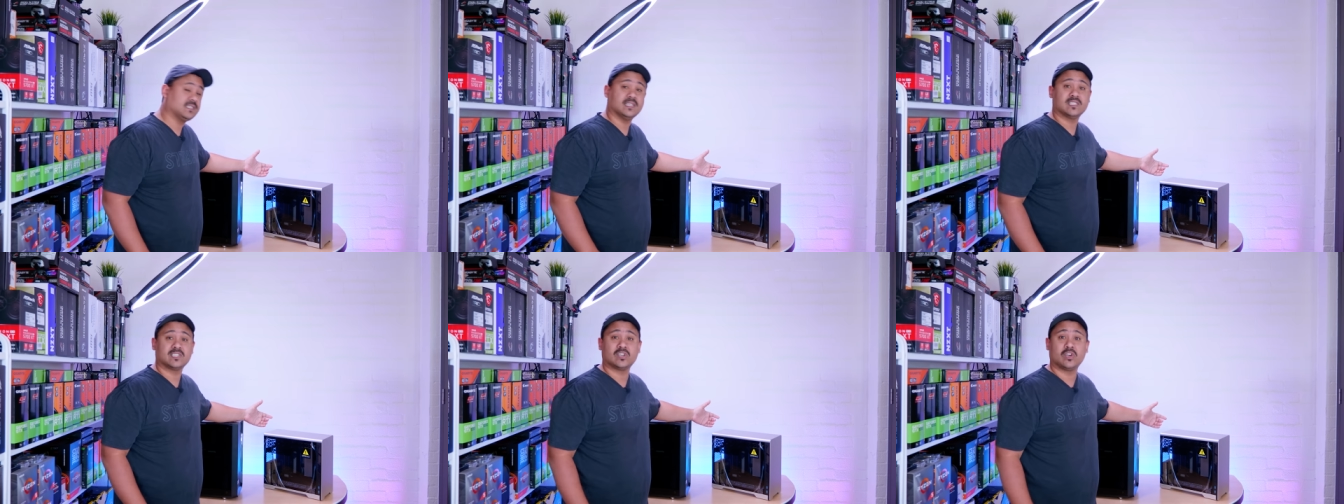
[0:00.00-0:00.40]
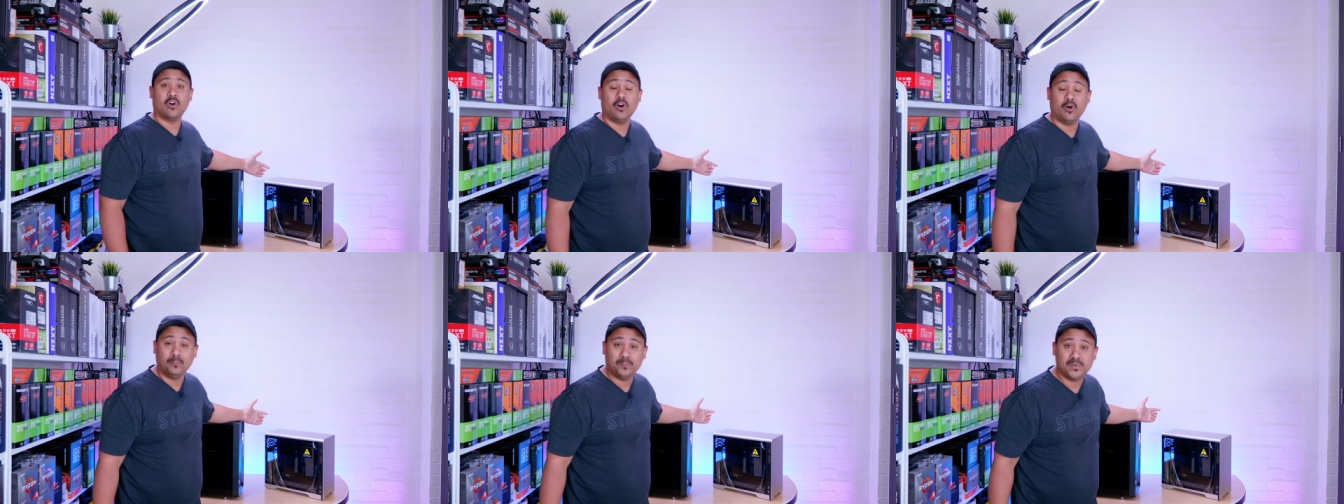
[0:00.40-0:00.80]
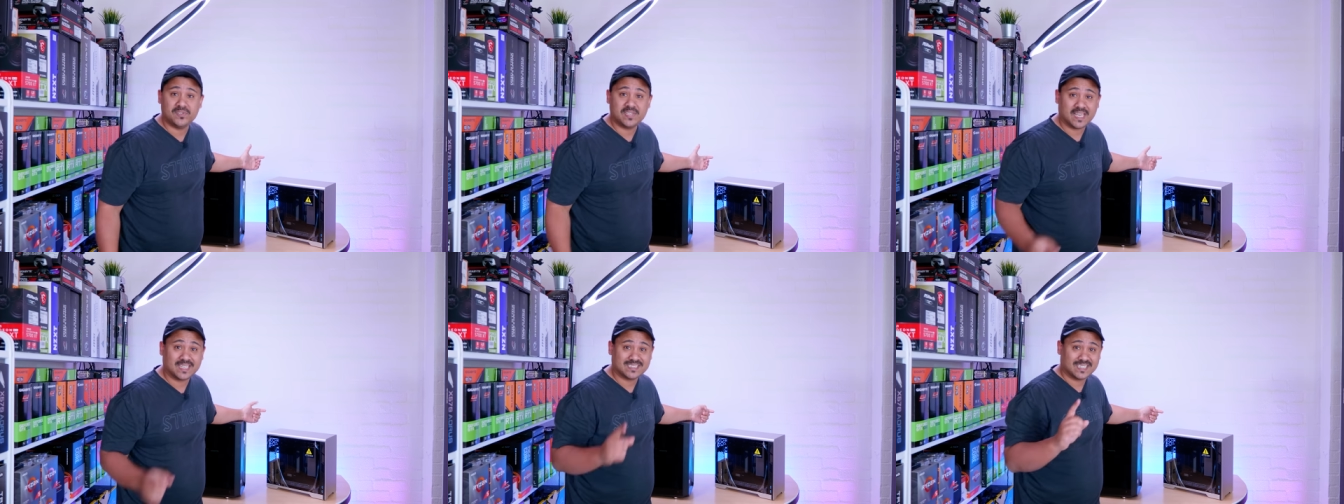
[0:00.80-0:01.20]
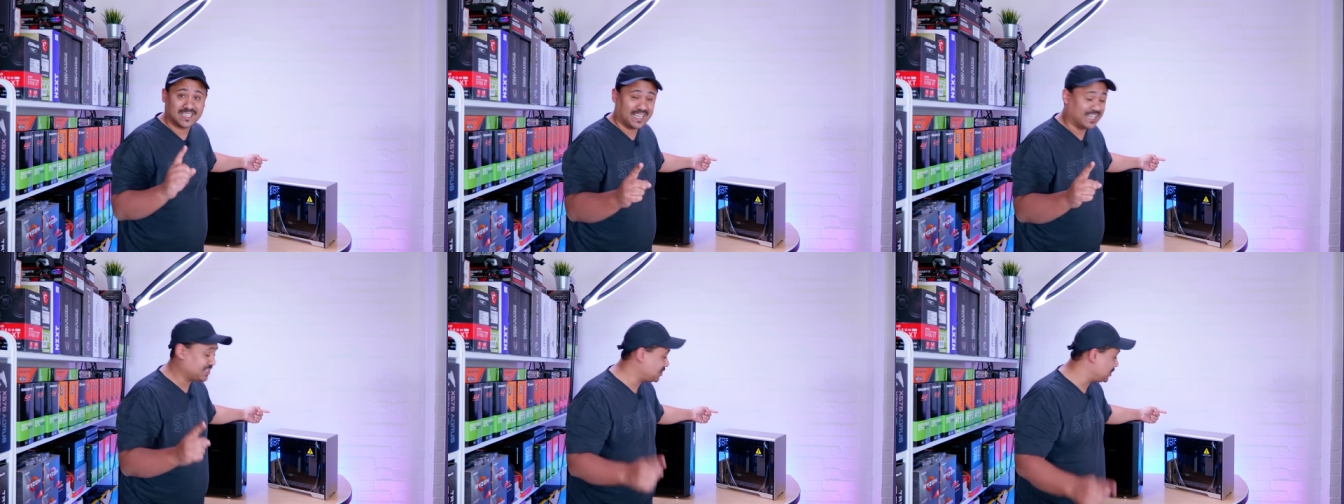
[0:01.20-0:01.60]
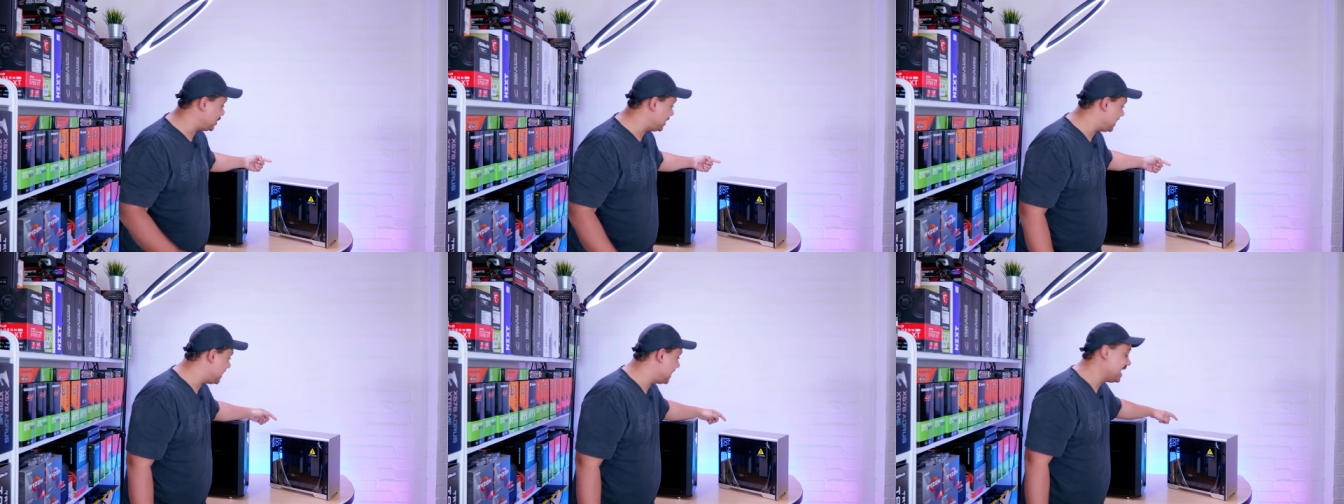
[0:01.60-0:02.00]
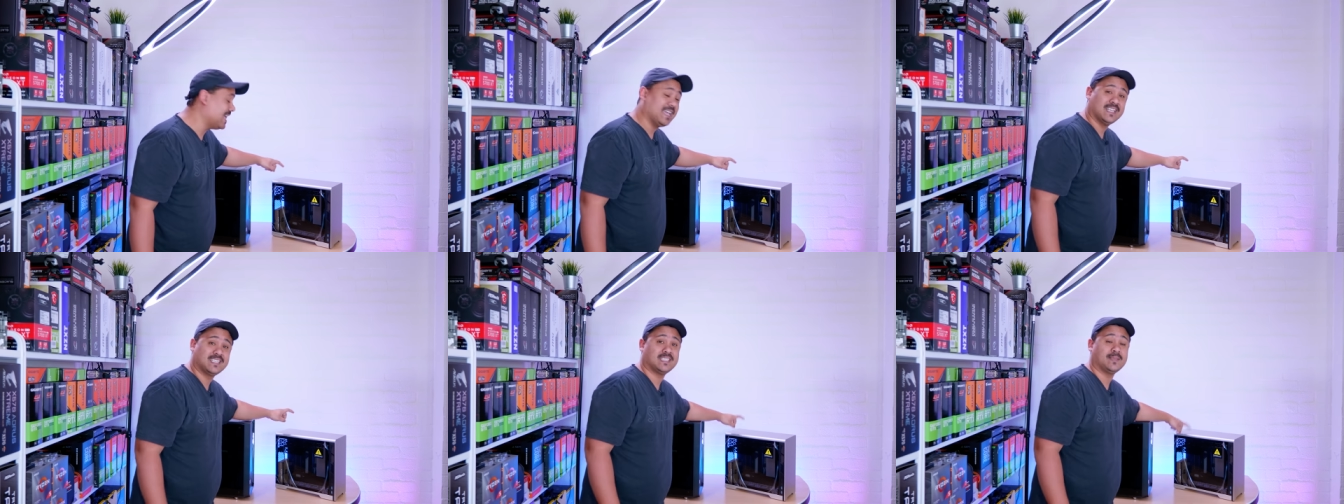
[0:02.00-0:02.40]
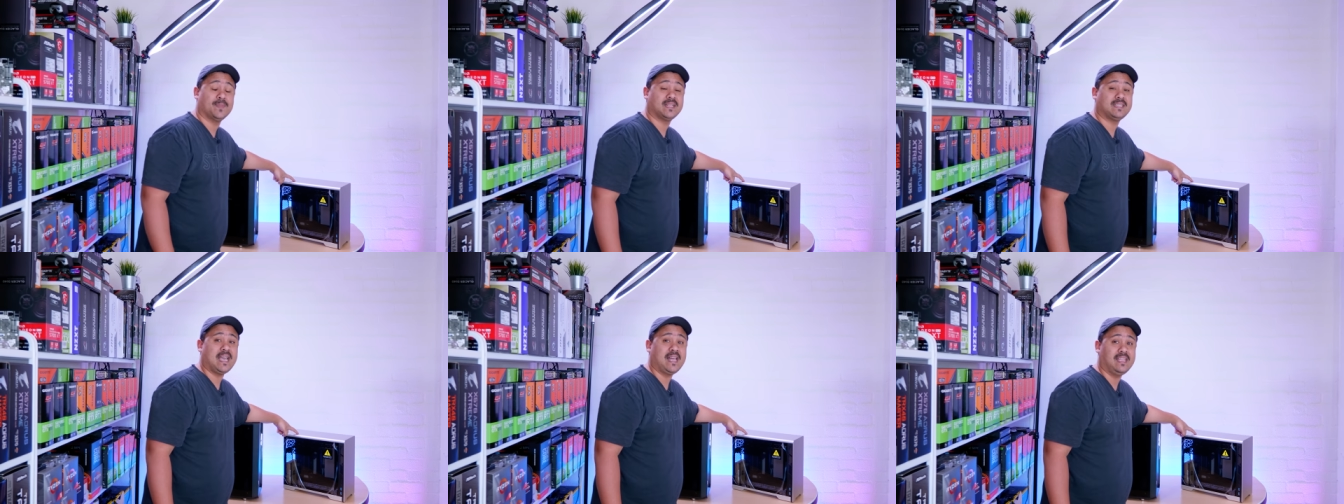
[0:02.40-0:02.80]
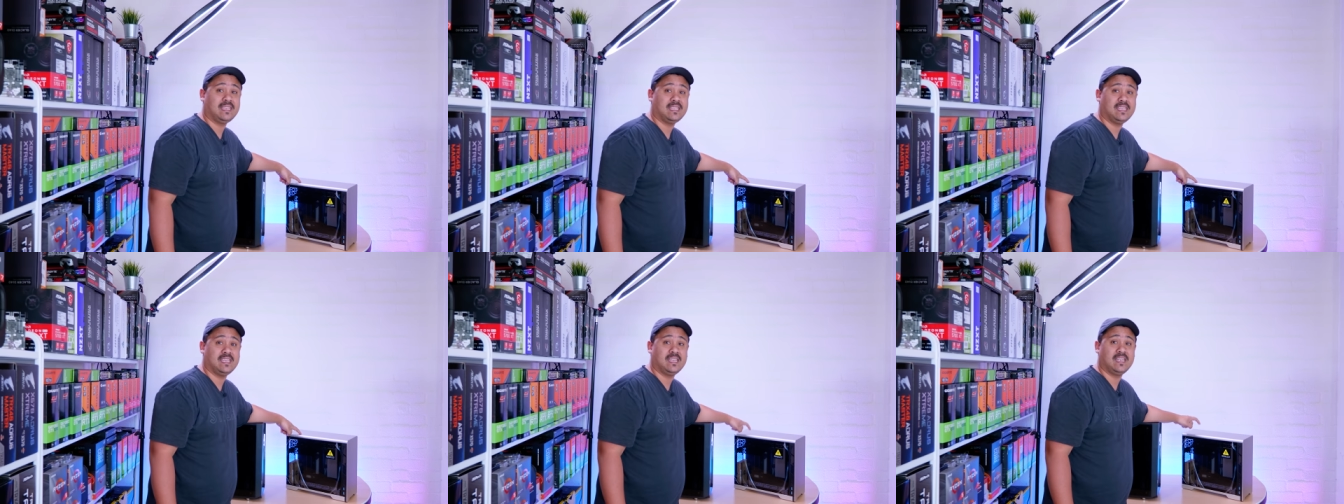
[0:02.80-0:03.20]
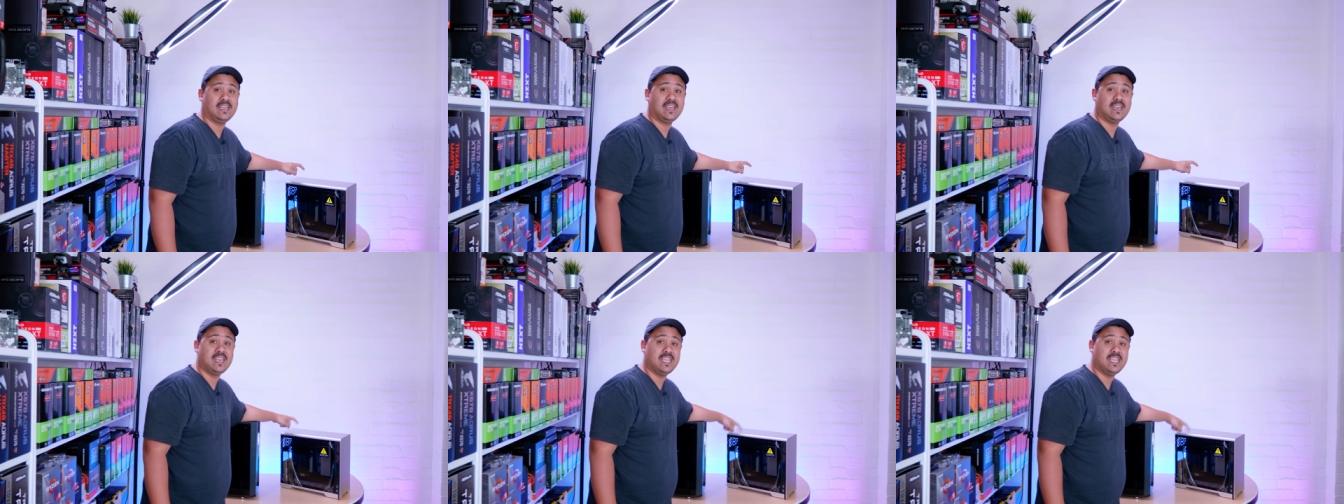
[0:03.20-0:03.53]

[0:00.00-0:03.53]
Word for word: since Computex last year. It's the MetallicGear